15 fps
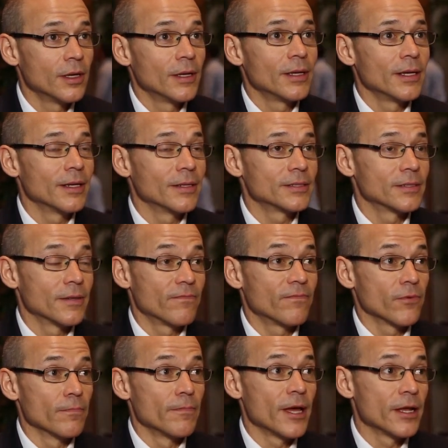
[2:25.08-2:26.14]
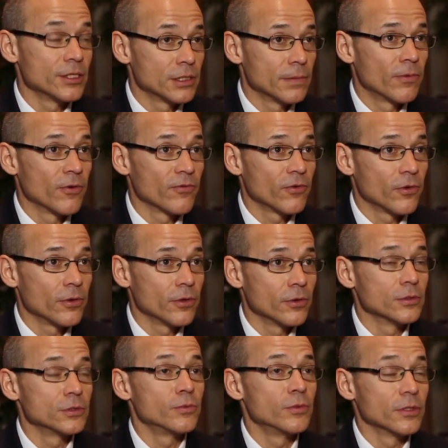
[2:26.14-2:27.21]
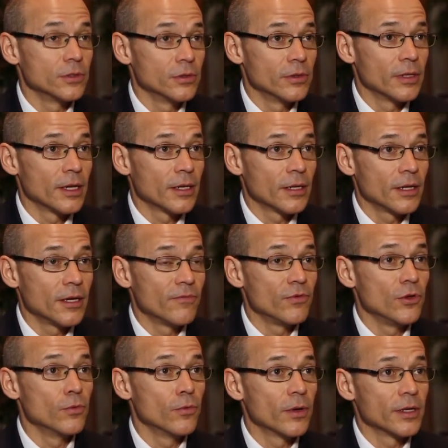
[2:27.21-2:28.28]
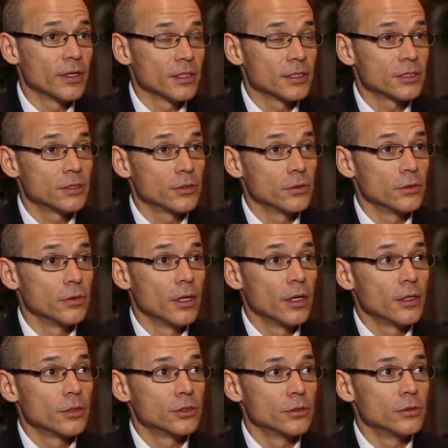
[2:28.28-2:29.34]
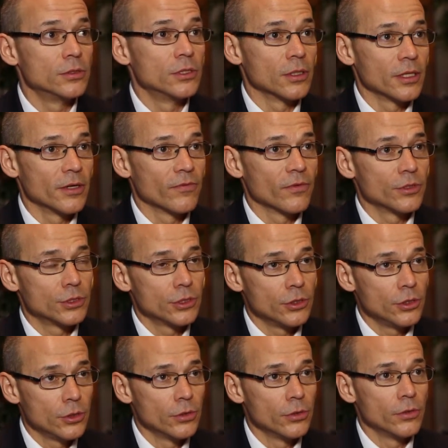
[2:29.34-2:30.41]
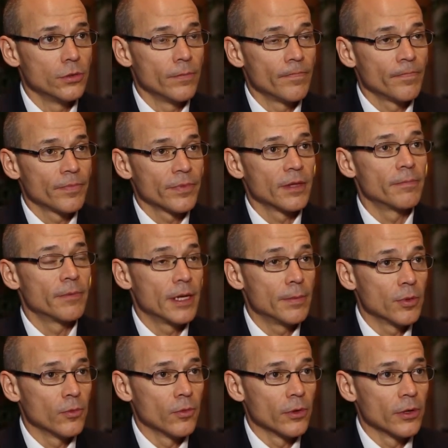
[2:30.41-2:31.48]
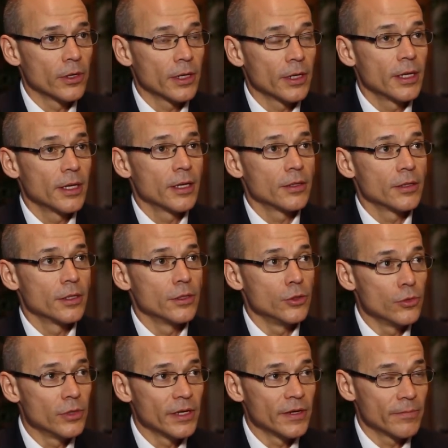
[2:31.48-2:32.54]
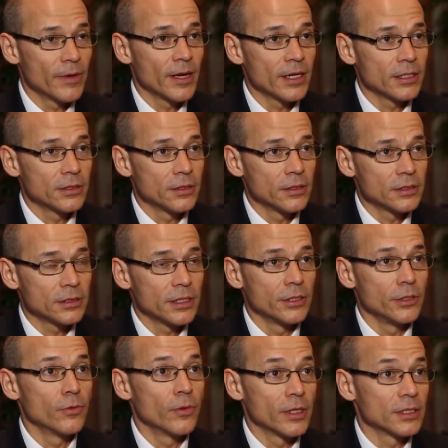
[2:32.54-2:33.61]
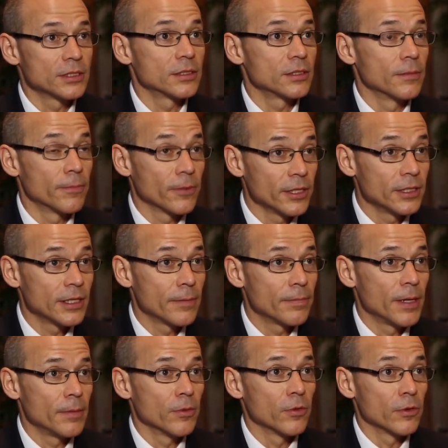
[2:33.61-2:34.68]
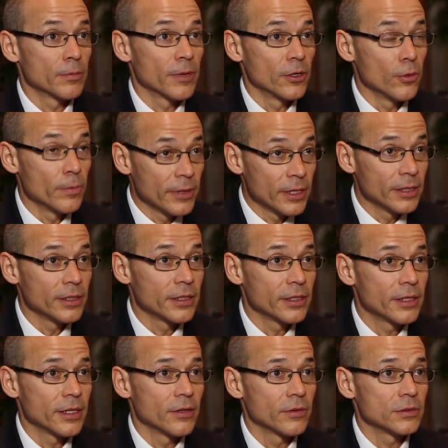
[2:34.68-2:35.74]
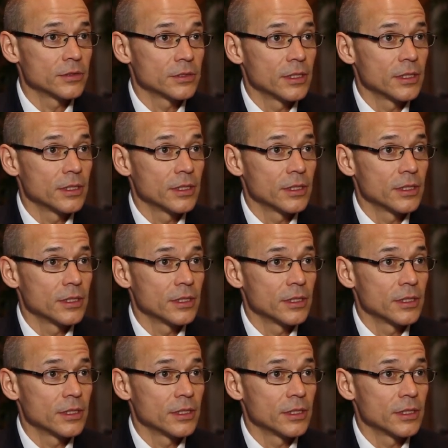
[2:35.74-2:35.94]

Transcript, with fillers: except for manage the portfolios, we'll do that. If you want us to, to deliver to you the paperwork, then you get it back to us and you want us to complete that paperwork by opening the accounts,